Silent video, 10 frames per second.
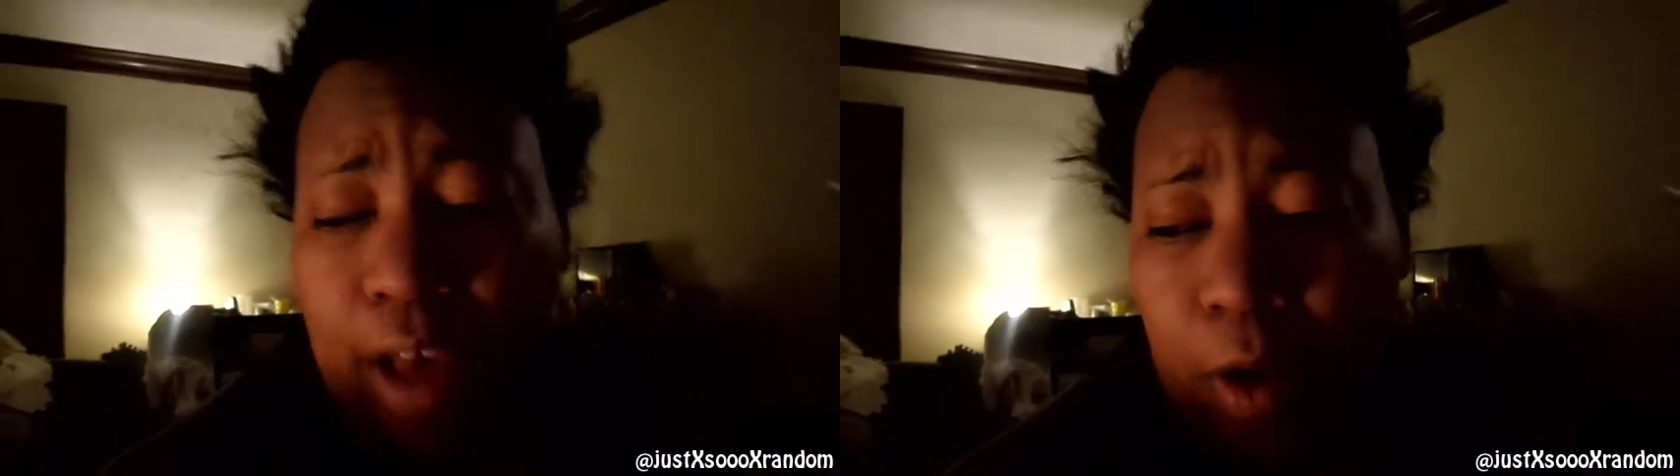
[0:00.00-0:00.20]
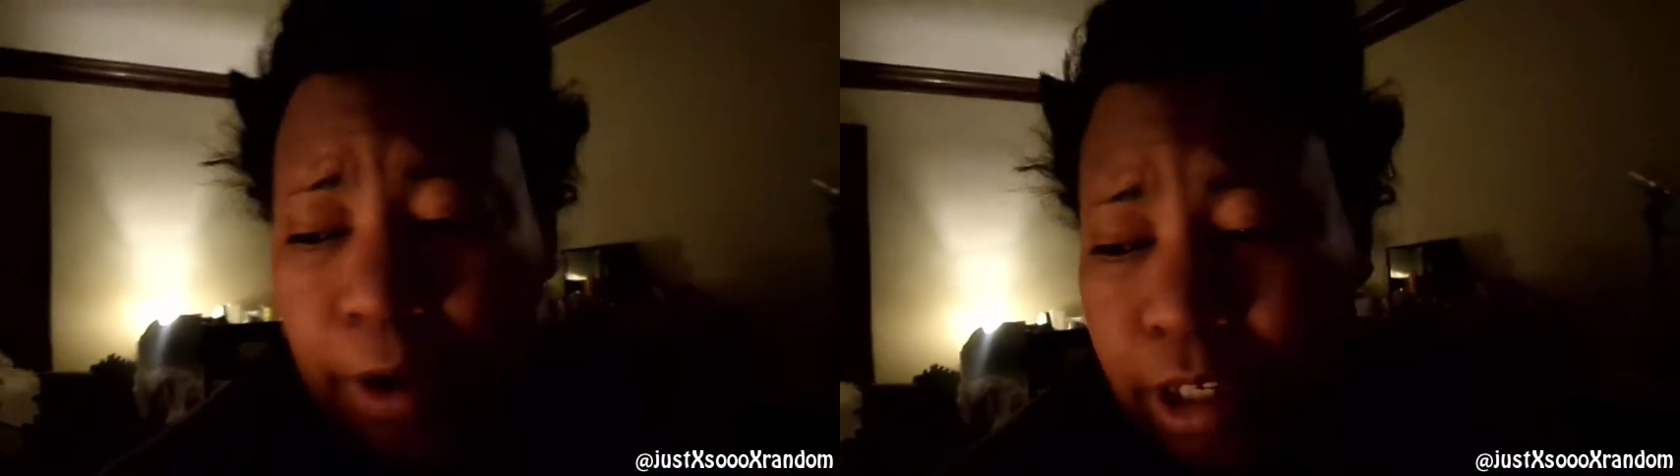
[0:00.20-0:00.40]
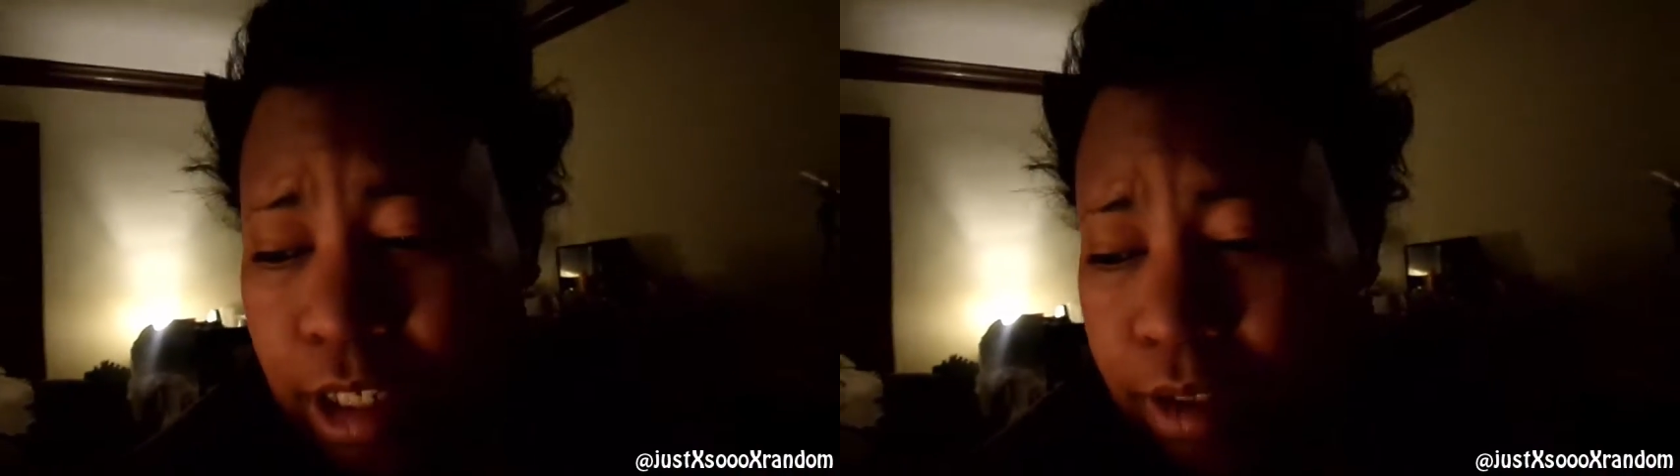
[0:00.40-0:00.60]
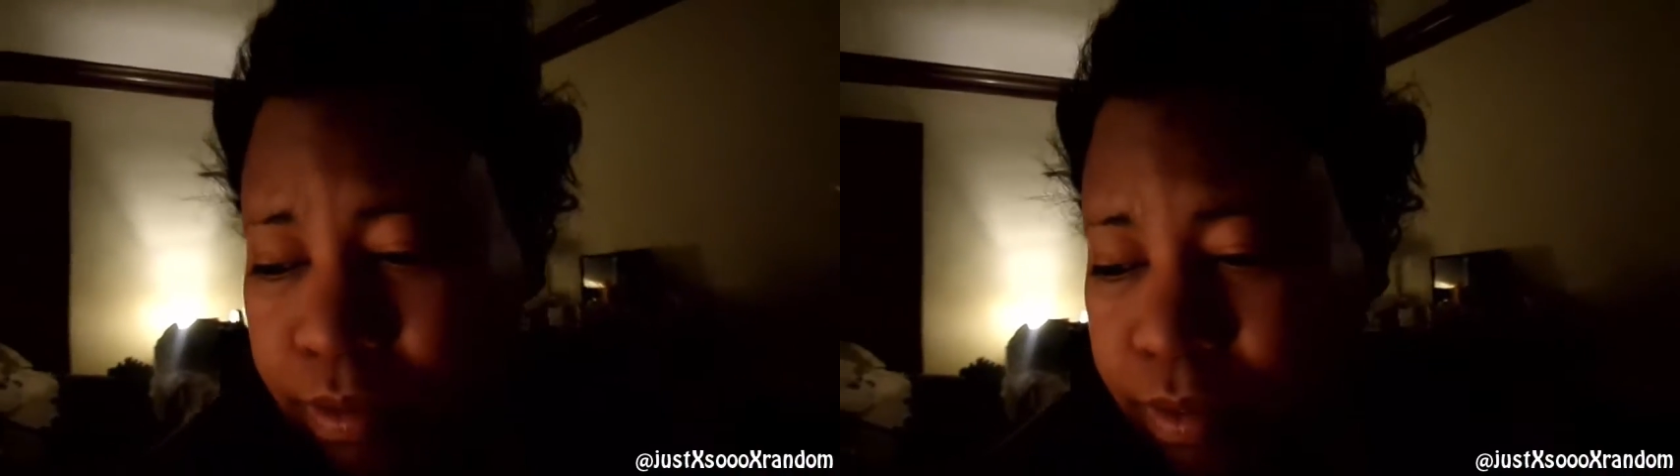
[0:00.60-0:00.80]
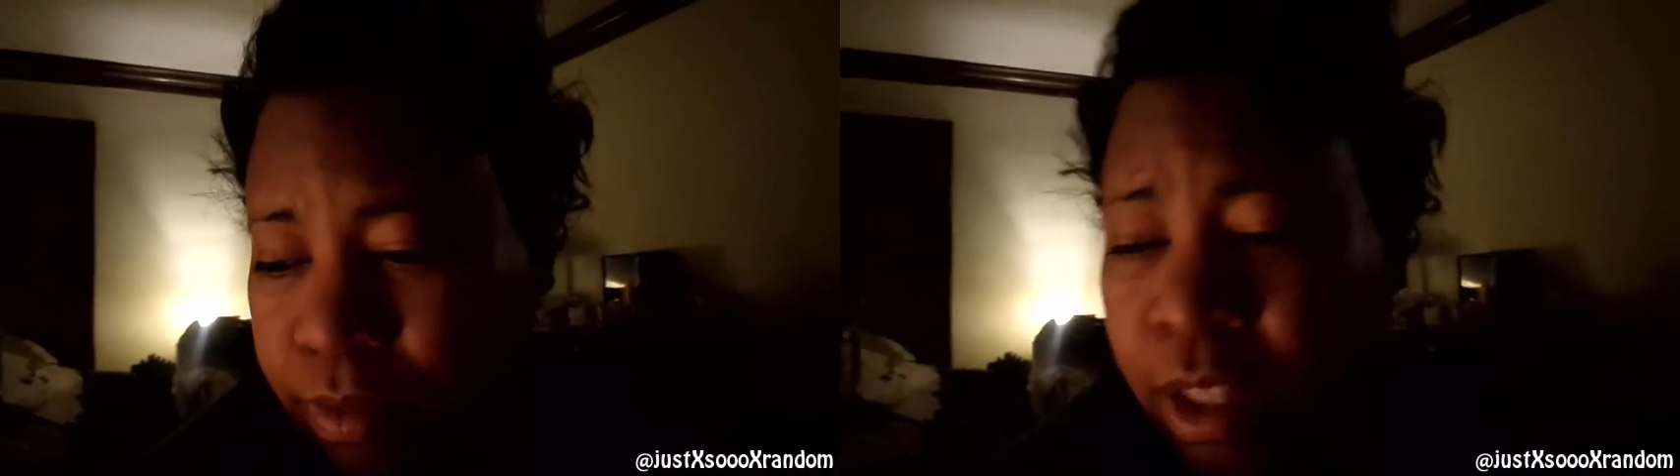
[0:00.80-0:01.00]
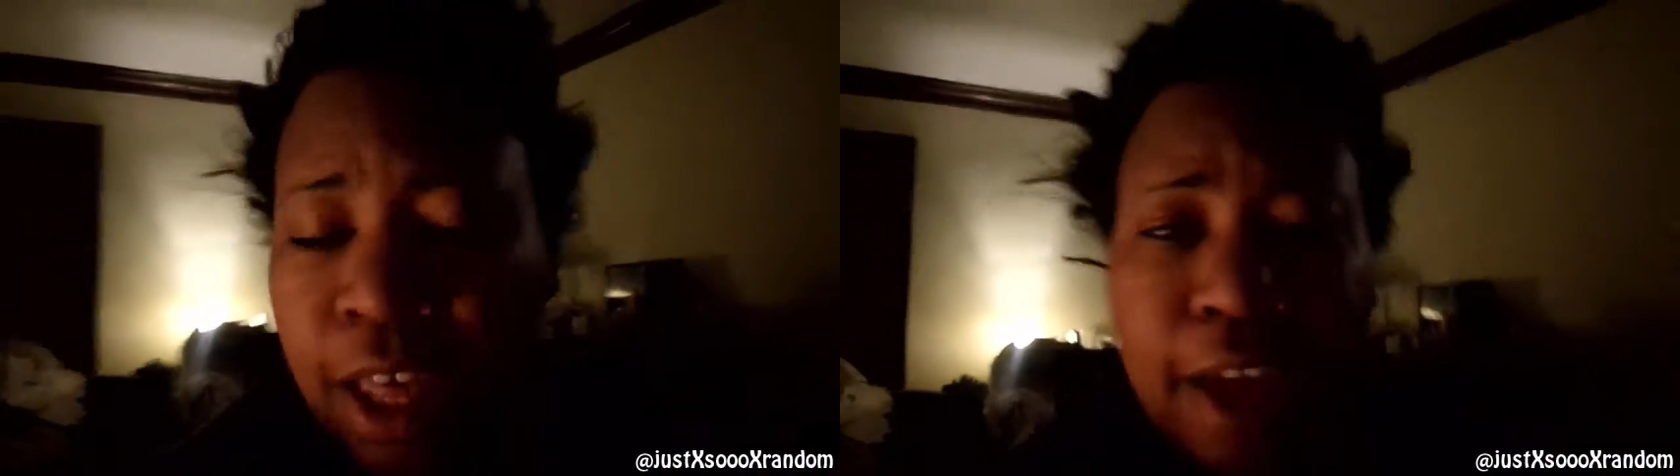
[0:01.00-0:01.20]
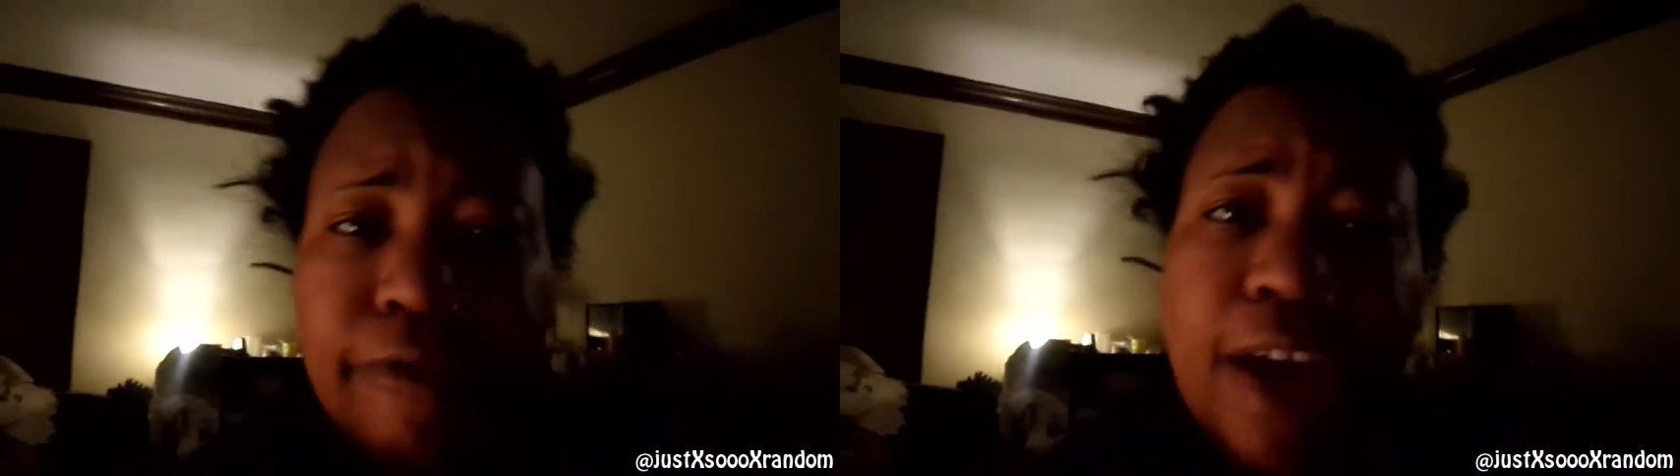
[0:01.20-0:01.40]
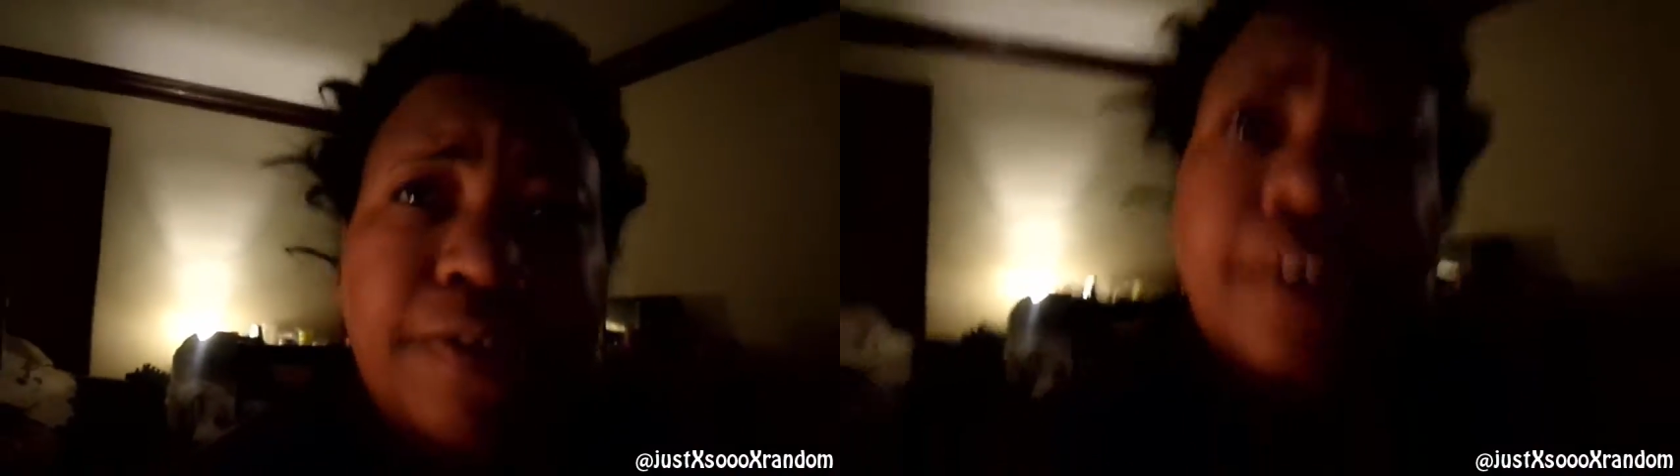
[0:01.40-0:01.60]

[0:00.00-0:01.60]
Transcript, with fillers: hours. Five,